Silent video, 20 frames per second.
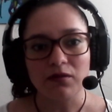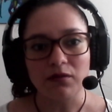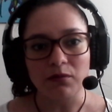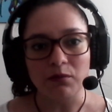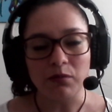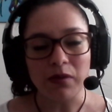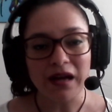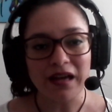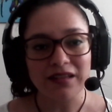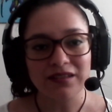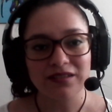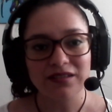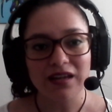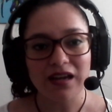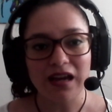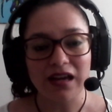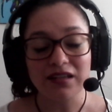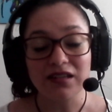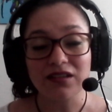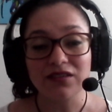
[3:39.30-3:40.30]
but
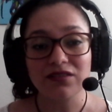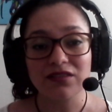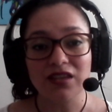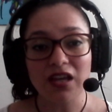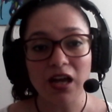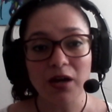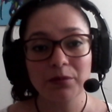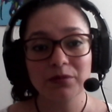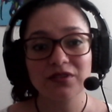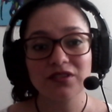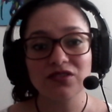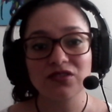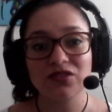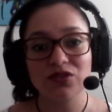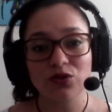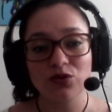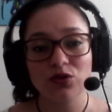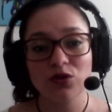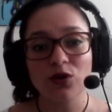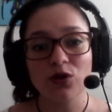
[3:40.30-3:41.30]
an in-depth
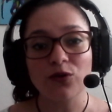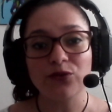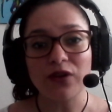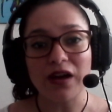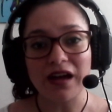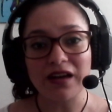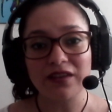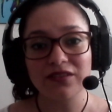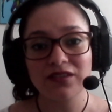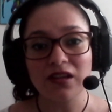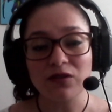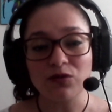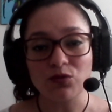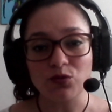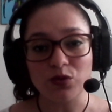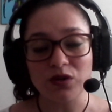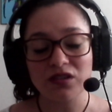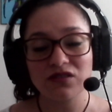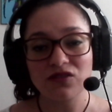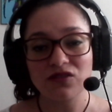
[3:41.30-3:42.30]
study of Andean
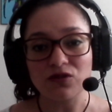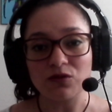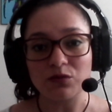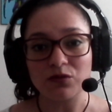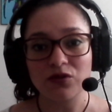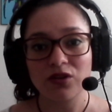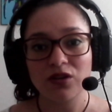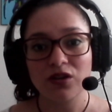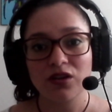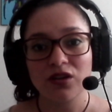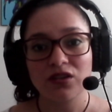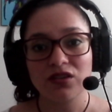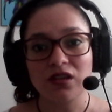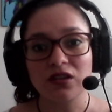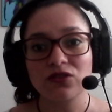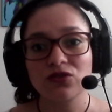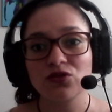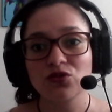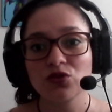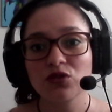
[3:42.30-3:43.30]
wisdom
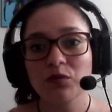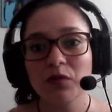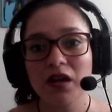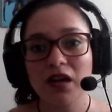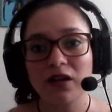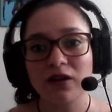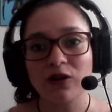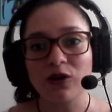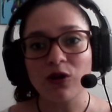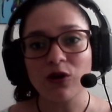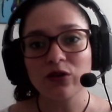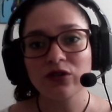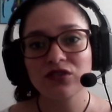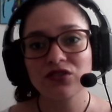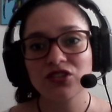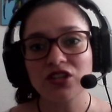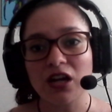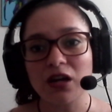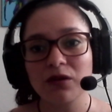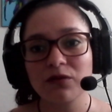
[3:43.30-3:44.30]
that took me a long
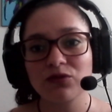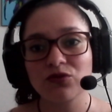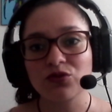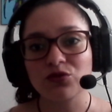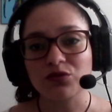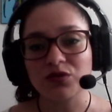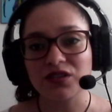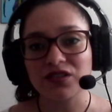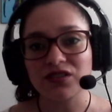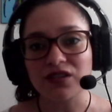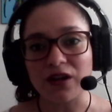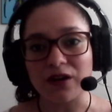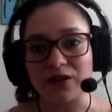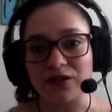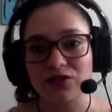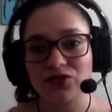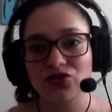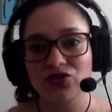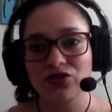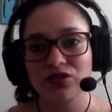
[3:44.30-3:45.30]
time to
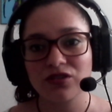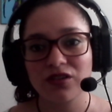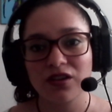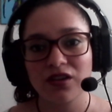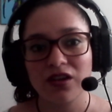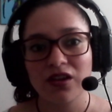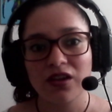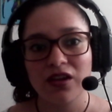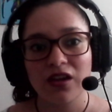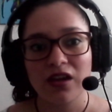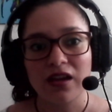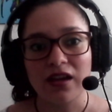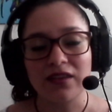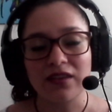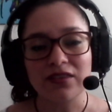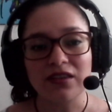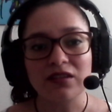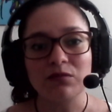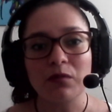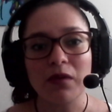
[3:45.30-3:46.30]
research and
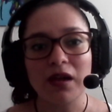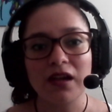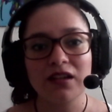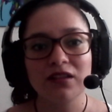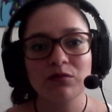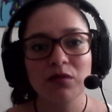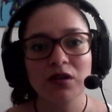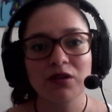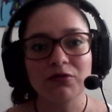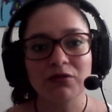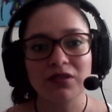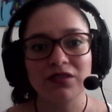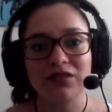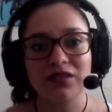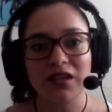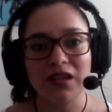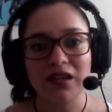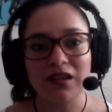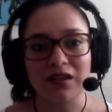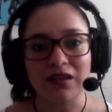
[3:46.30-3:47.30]
that made me
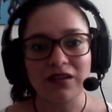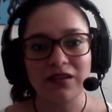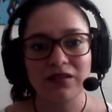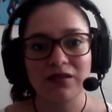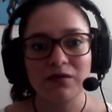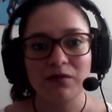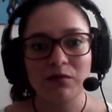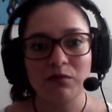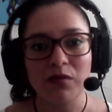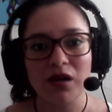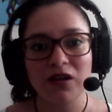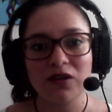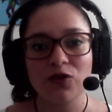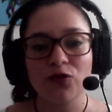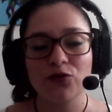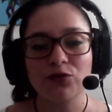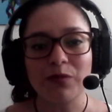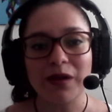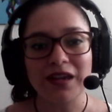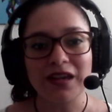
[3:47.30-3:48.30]
rethink many
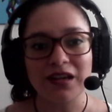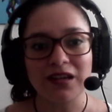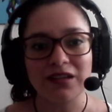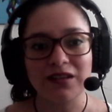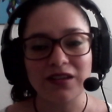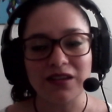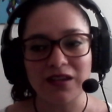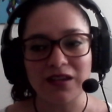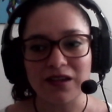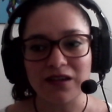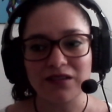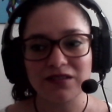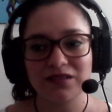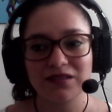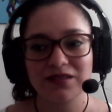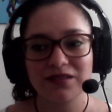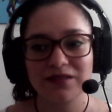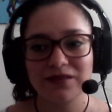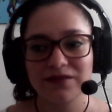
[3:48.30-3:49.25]
of my ideas.